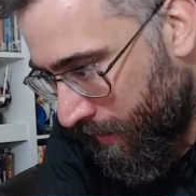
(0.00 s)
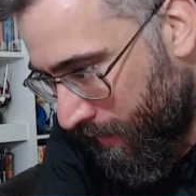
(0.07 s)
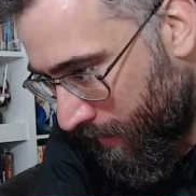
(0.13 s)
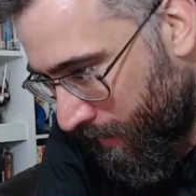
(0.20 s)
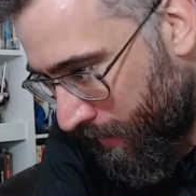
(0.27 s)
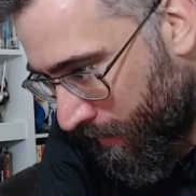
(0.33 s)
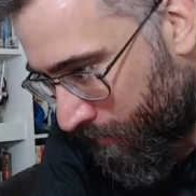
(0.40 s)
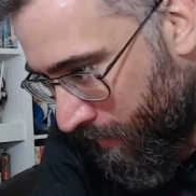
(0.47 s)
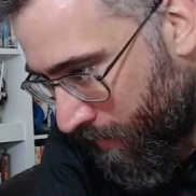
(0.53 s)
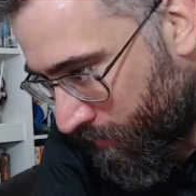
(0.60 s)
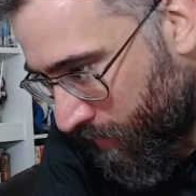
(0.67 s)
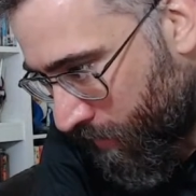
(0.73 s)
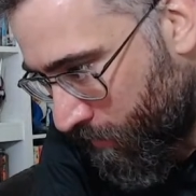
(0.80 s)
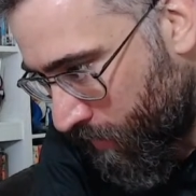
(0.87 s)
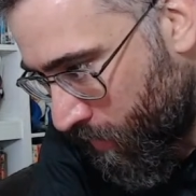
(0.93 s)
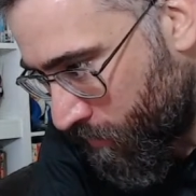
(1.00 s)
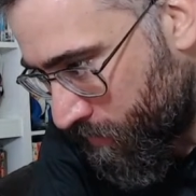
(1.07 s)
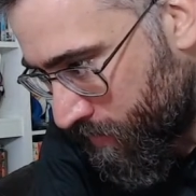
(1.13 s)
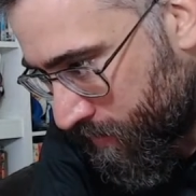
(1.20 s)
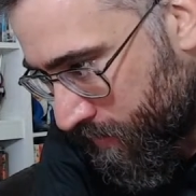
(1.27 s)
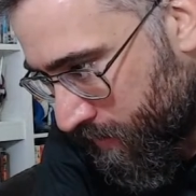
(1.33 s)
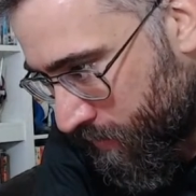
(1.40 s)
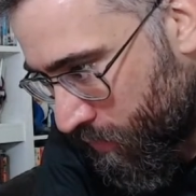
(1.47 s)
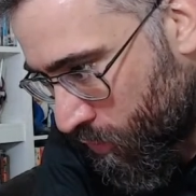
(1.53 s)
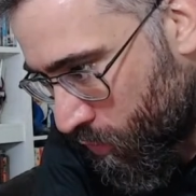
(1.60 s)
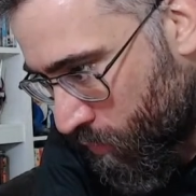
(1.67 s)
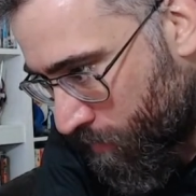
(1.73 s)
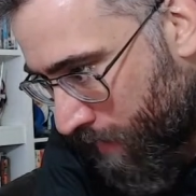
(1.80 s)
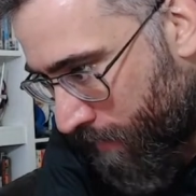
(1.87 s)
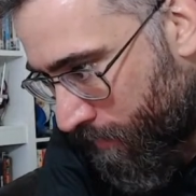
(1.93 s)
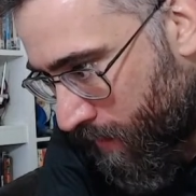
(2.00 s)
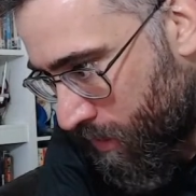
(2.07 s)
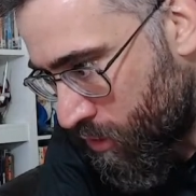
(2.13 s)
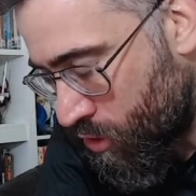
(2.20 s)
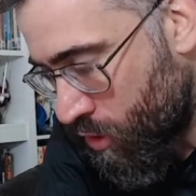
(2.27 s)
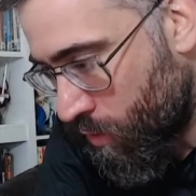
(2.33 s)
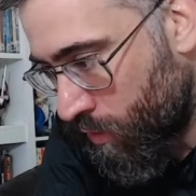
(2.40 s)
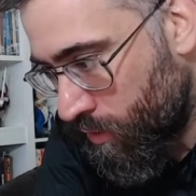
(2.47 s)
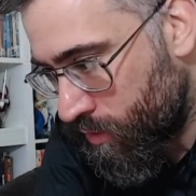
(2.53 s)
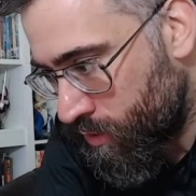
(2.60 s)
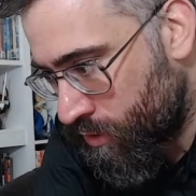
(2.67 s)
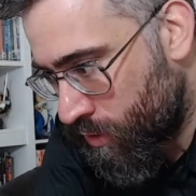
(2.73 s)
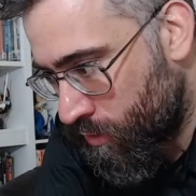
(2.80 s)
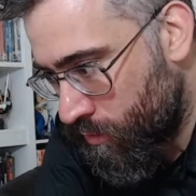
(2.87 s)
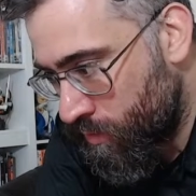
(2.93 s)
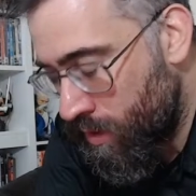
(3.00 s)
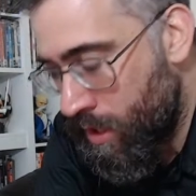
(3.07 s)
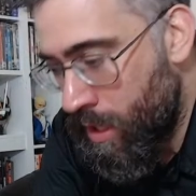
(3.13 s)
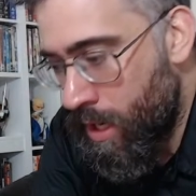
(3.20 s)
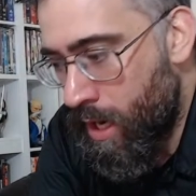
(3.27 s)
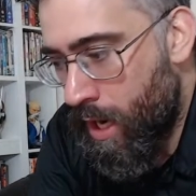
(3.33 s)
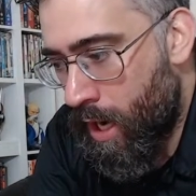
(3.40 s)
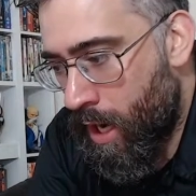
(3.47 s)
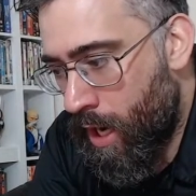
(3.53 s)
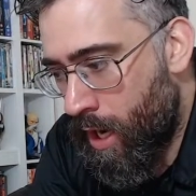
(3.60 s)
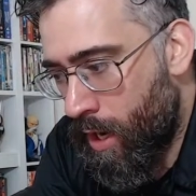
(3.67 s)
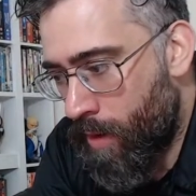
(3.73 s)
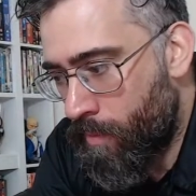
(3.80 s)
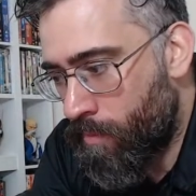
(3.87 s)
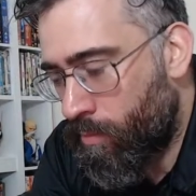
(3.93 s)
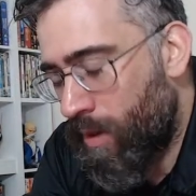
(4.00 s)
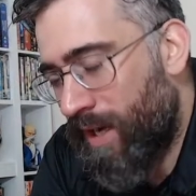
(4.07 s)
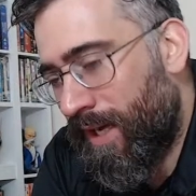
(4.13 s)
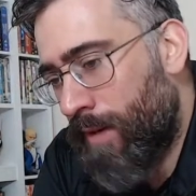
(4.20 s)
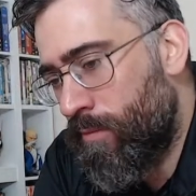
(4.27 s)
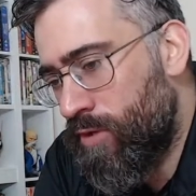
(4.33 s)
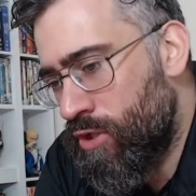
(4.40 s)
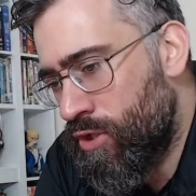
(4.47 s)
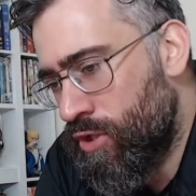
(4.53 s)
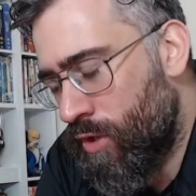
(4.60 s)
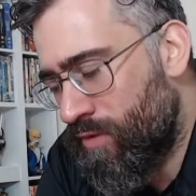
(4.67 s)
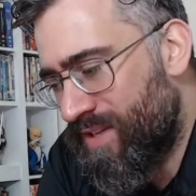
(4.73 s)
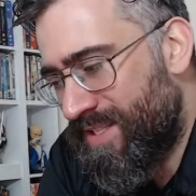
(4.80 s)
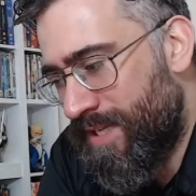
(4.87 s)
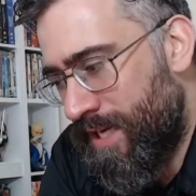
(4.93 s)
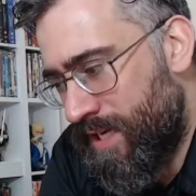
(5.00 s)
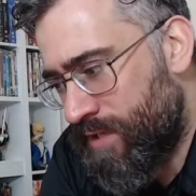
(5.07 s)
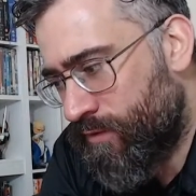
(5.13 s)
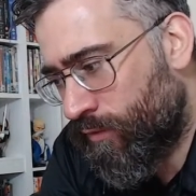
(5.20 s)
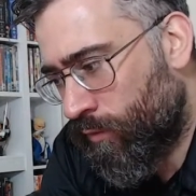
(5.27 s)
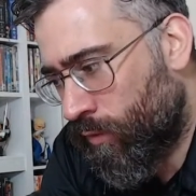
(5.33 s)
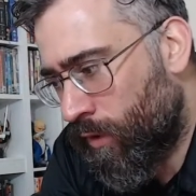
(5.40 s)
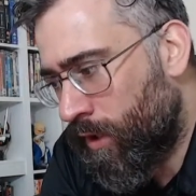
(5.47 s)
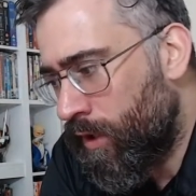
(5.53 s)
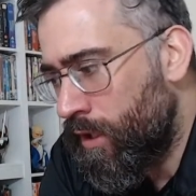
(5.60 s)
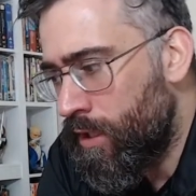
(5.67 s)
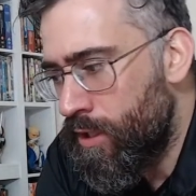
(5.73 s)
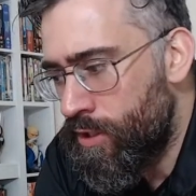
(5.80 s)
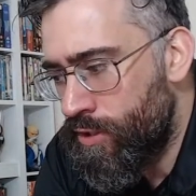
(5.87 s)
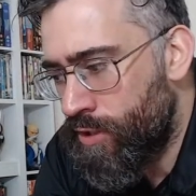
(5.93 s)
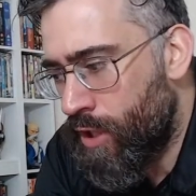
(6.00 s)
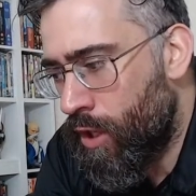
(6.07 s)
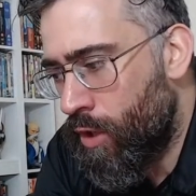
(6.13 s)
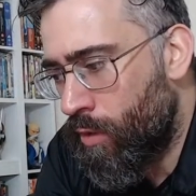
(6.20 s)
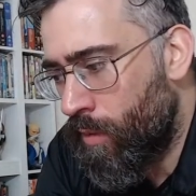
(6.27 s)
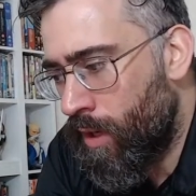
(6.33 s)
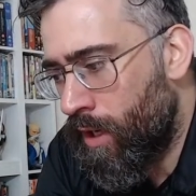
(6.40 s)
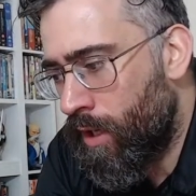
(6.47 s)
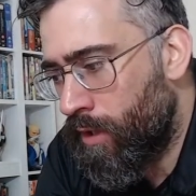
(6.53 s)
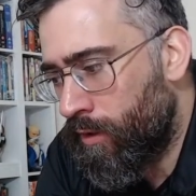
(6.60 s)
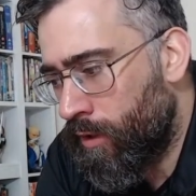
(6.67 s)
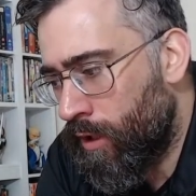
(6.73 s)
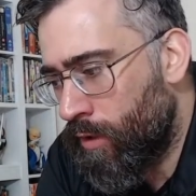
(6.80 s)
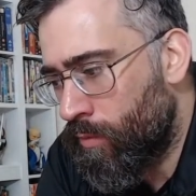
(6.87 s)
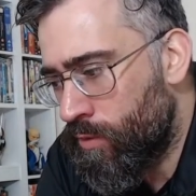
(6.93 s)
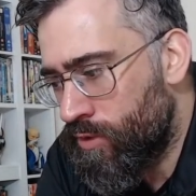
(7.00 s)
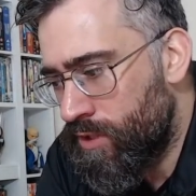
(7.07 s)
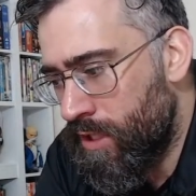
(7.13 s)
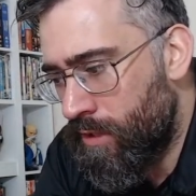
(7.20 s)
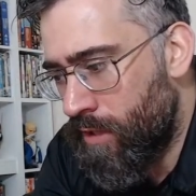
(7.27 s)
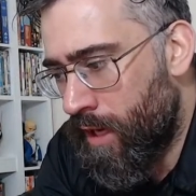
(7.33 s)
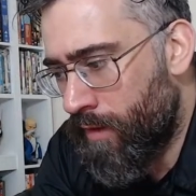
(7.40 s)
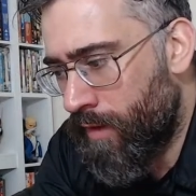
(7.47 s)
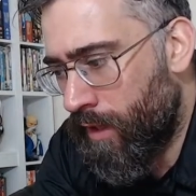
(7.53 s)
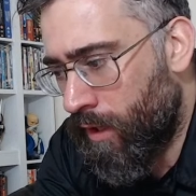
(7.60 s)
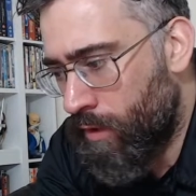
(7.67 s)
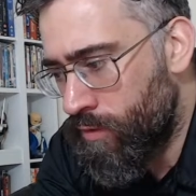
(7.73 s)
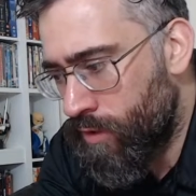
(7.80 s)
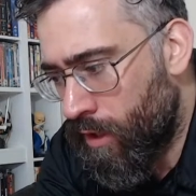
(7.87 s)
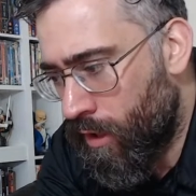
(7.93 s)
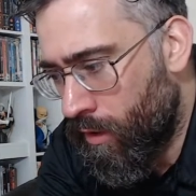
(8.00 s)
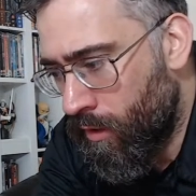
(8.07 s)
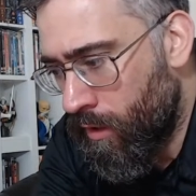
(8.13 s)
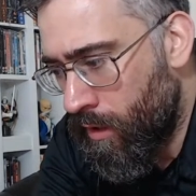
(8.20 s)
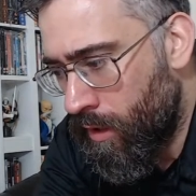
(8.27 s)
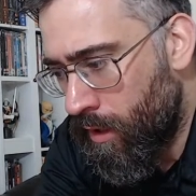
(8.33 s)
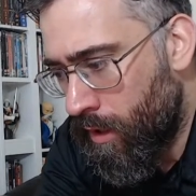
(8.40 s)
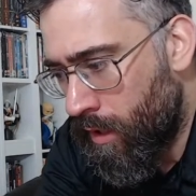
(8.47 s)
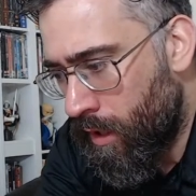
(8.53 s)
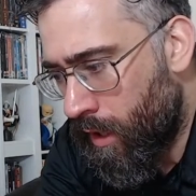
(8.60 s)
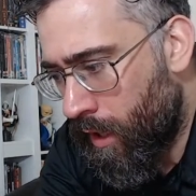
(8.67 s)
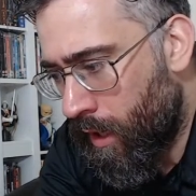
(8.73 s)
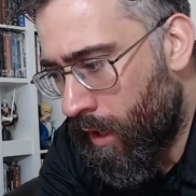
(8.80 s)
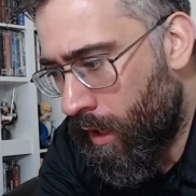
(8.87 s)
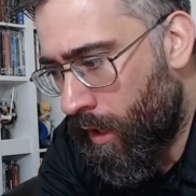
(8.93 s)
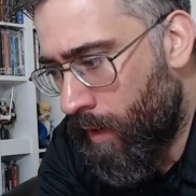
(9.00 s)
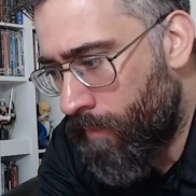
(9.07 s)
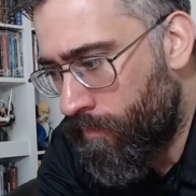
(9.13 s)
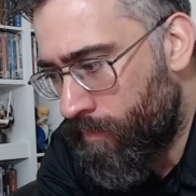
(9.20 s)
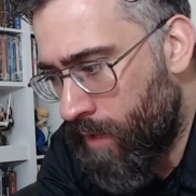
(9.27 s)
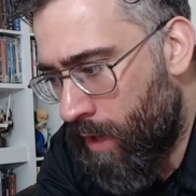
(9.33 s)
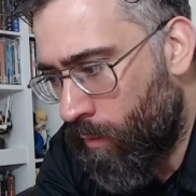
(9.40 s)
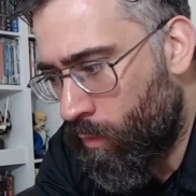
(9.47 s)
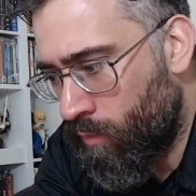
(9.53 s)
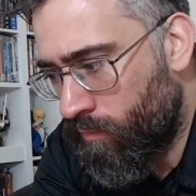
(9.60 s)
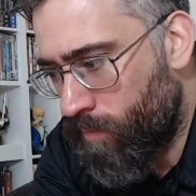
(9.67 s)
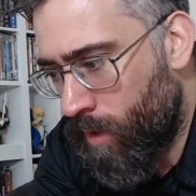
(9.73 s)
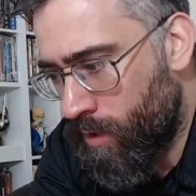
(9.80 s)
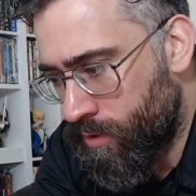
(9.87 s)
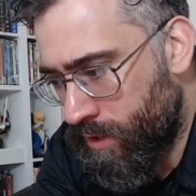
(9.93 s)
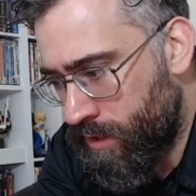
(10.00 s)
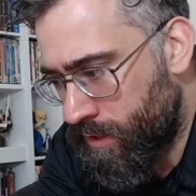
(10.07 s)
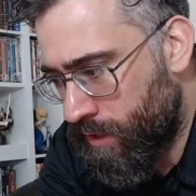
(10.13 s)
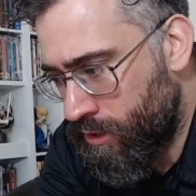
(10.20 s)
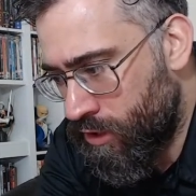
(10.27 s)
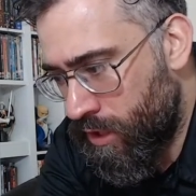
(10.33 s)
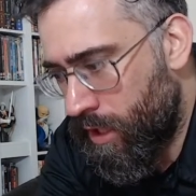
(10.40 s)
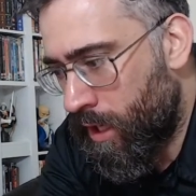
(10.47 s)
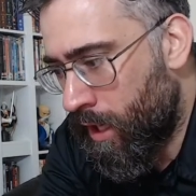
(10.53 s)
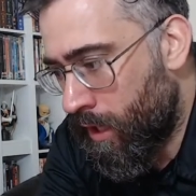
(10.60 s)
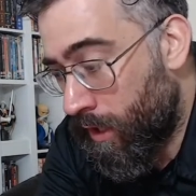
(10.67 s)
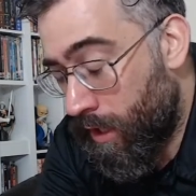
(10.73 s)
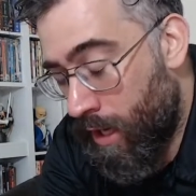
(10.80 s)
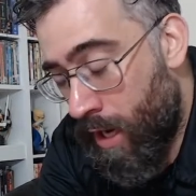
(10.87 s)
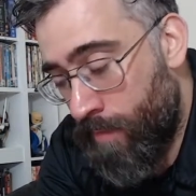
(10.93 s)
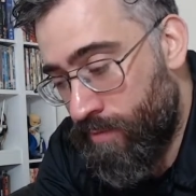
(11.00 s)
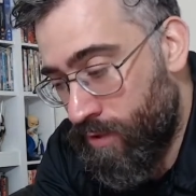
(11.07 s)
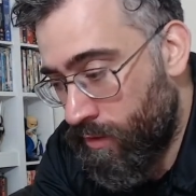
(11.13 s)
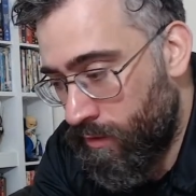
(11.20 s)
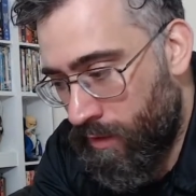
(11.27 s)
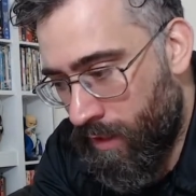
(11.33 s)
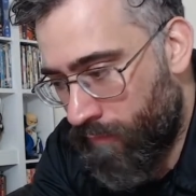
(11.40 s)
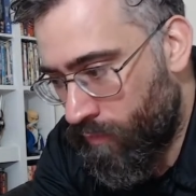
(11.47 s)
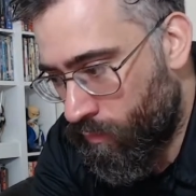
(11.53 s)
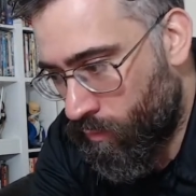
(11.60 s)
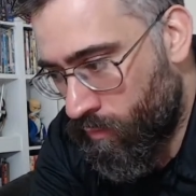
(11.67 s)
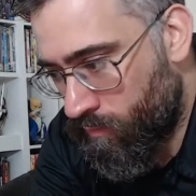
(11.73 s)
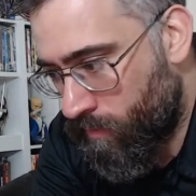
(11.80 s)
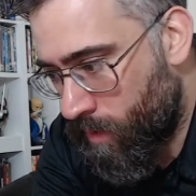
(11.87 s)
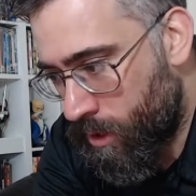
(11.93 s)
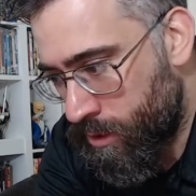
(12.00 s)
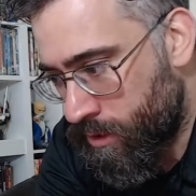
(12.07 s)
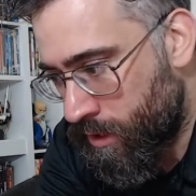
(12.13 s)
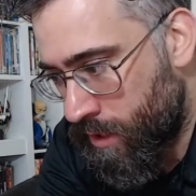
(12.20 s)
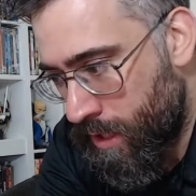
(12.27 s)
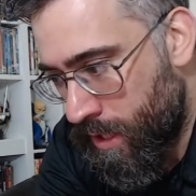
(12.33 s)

Ralph, can we hope to see the new Batman Shogun soon? Well, again, we just showed the tease for it, so we'll see how that goes along. Yeah, Wolf Mask is legit. I absolutely love the Wolf Mask.